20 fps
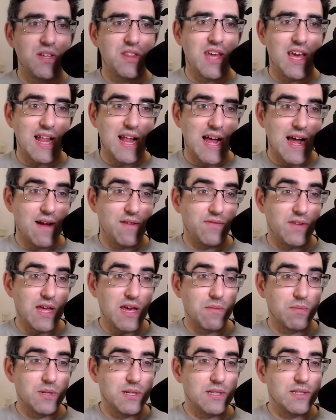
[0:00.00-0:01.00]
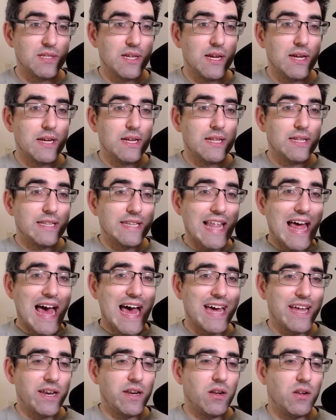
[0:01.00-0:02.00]
they'll have labels.
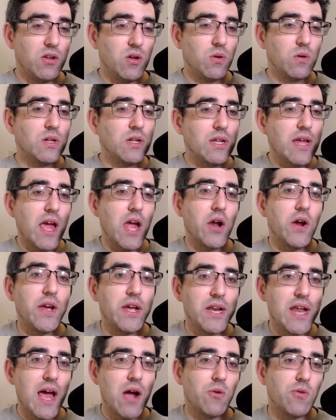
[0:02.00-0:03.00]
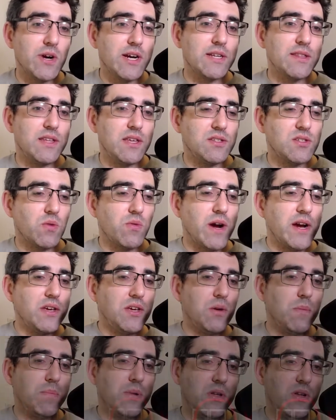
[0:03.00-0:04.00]
LAN, local area network, these are where
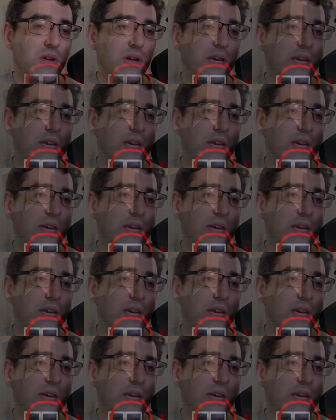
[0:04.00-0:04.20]
you plug